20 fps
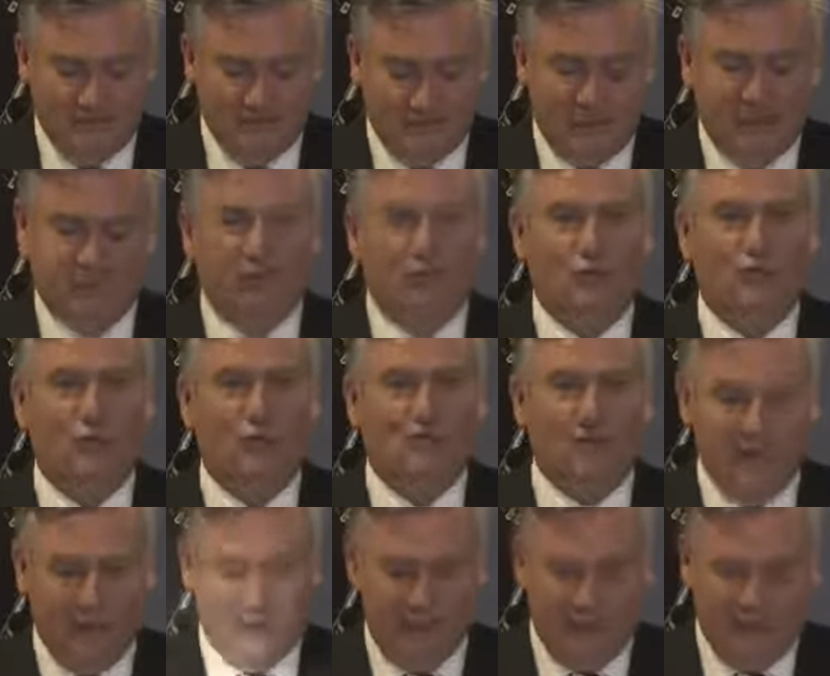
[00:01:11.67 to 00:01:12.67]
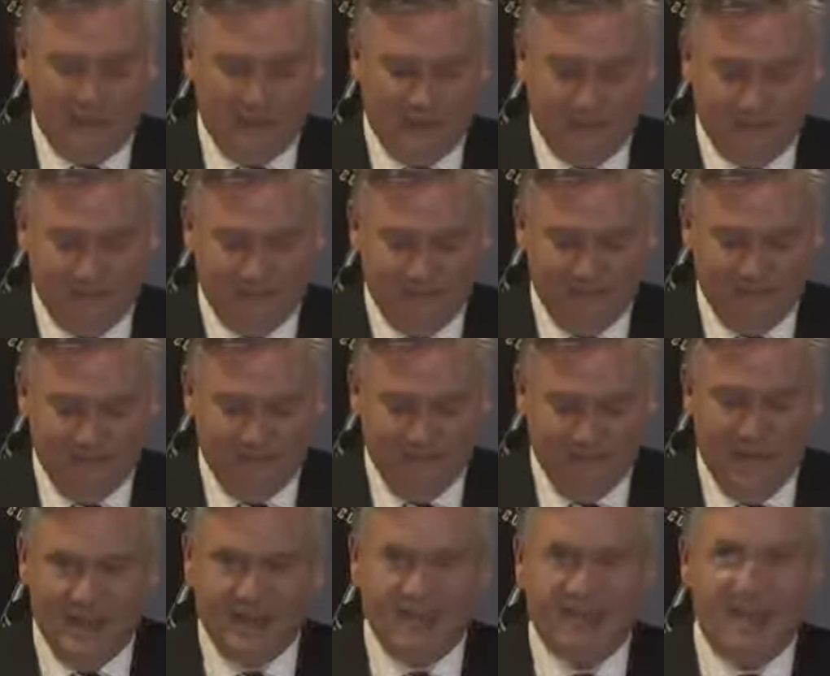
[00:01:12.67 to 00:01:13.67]
it looked magnificent
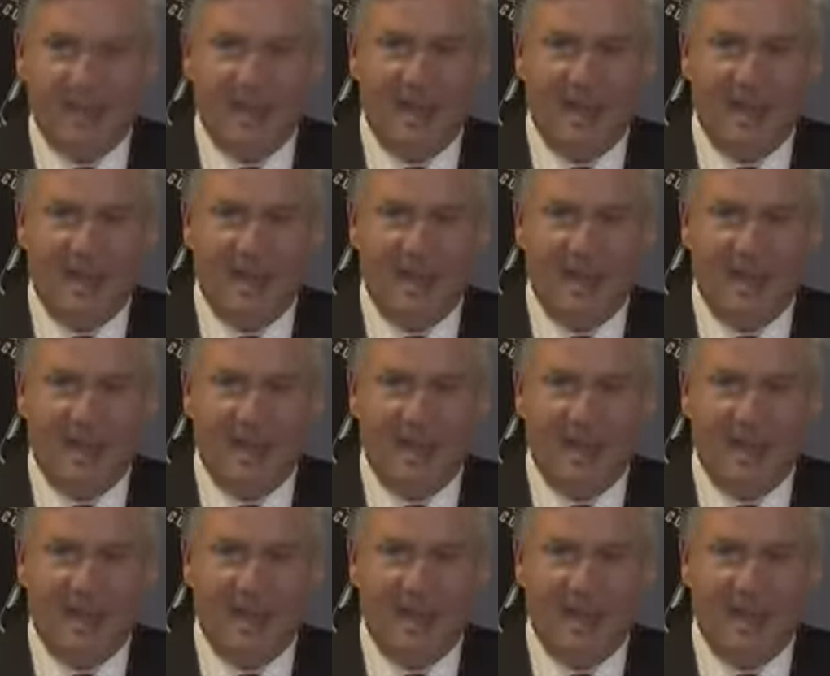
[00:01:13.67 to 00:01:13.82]
as our